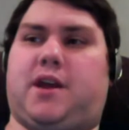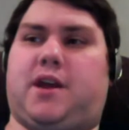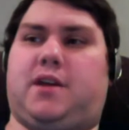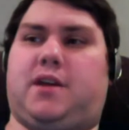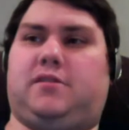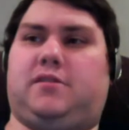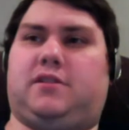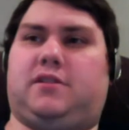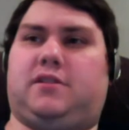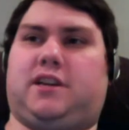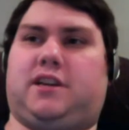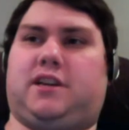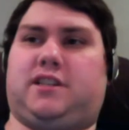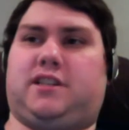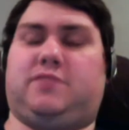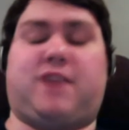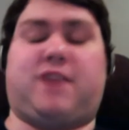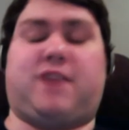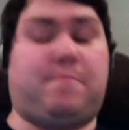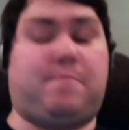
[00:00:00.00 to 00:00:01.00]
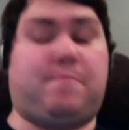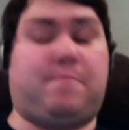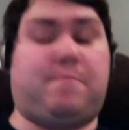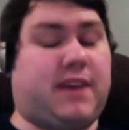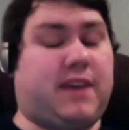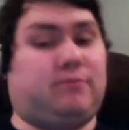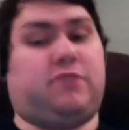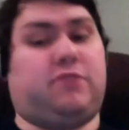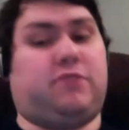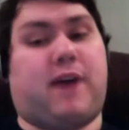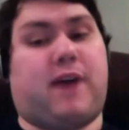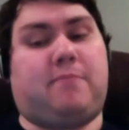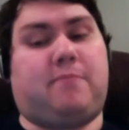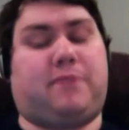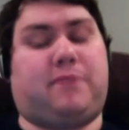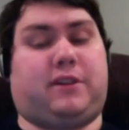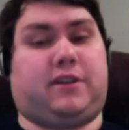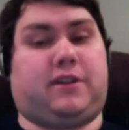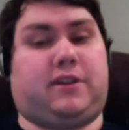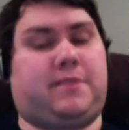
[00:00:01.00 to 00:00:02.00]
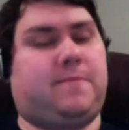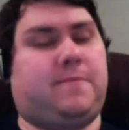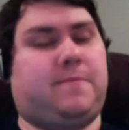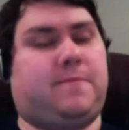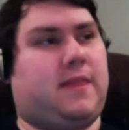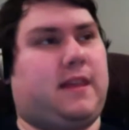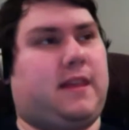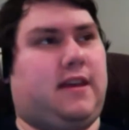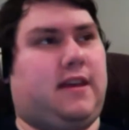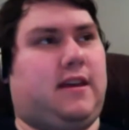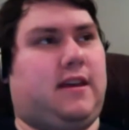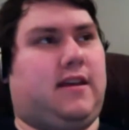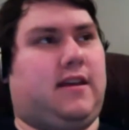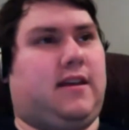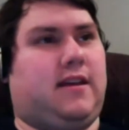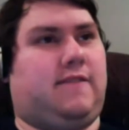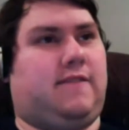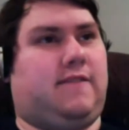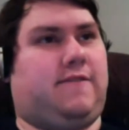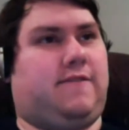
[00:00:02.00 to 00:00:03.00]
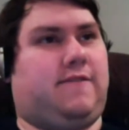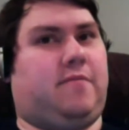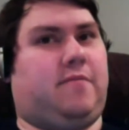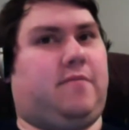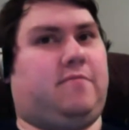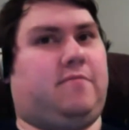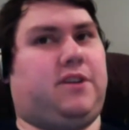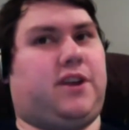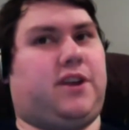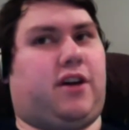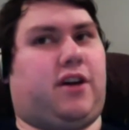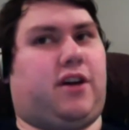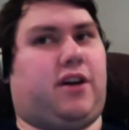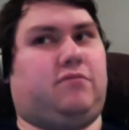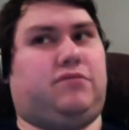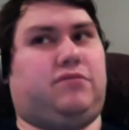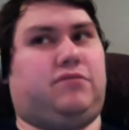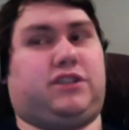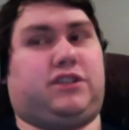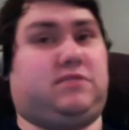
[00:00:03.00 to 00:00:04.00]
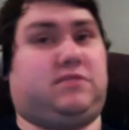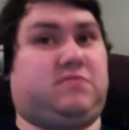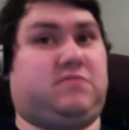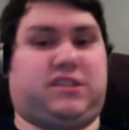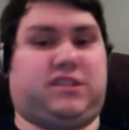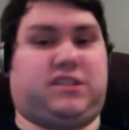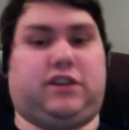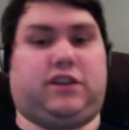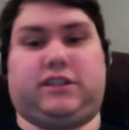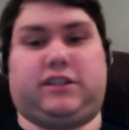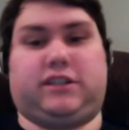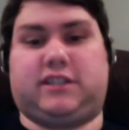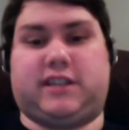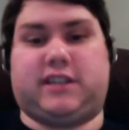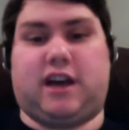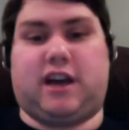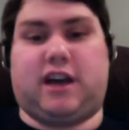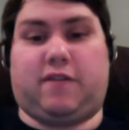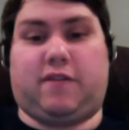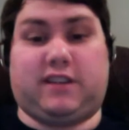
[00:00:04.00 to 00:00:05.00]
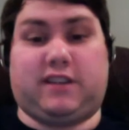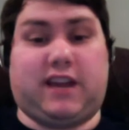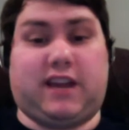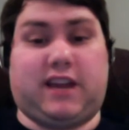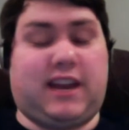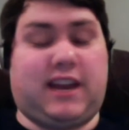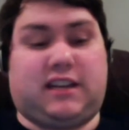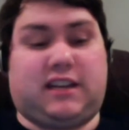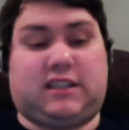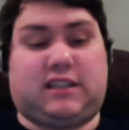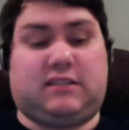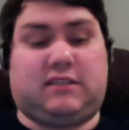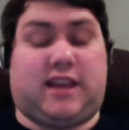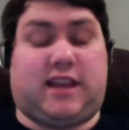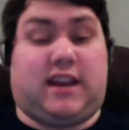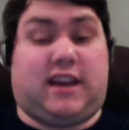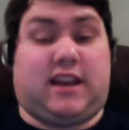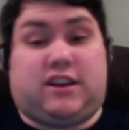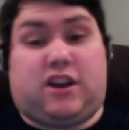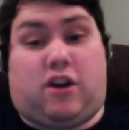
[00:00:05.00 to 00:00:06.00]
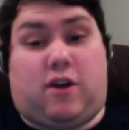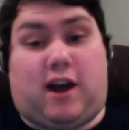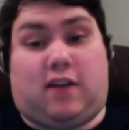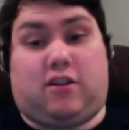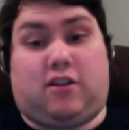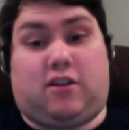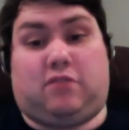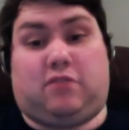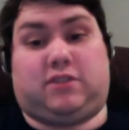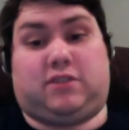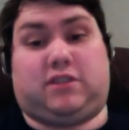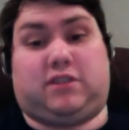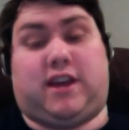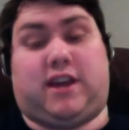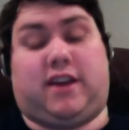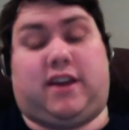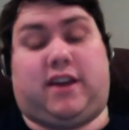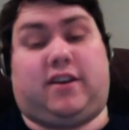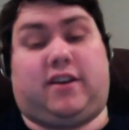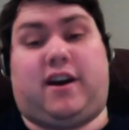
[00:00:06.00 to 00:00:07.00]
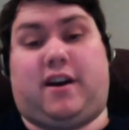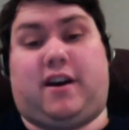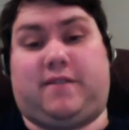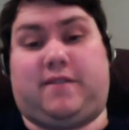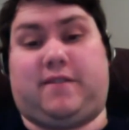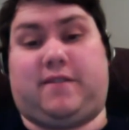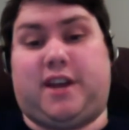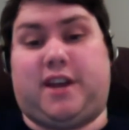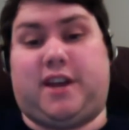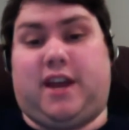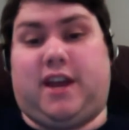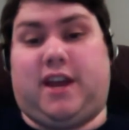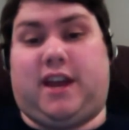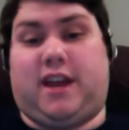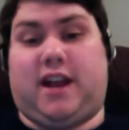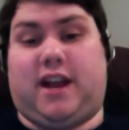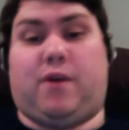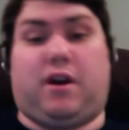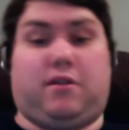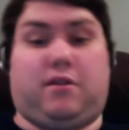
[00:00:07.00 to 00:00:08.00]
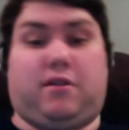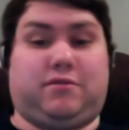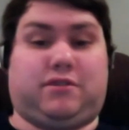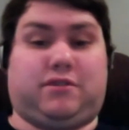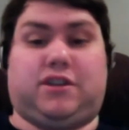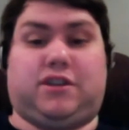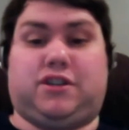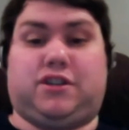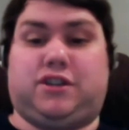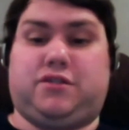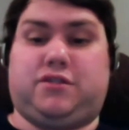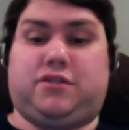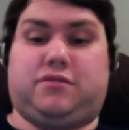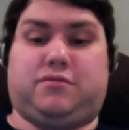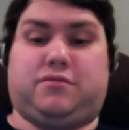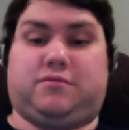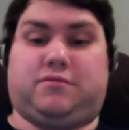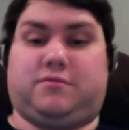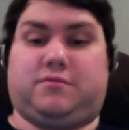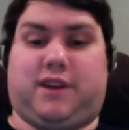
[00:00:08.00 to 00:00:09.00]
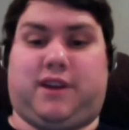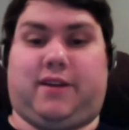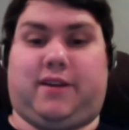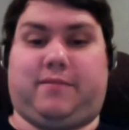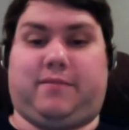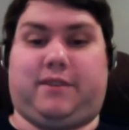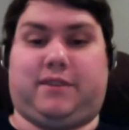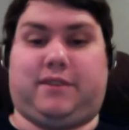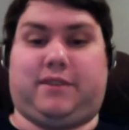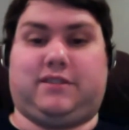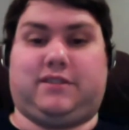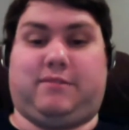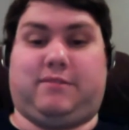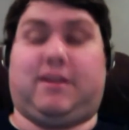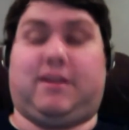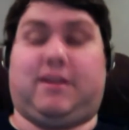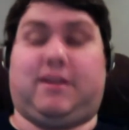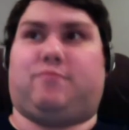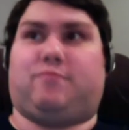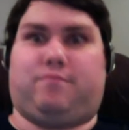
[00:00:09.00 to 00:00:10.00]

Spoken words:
because it became so popular from just the series itself, because they didn't know how long it was going to take off and how well it was going to do. Because I mean,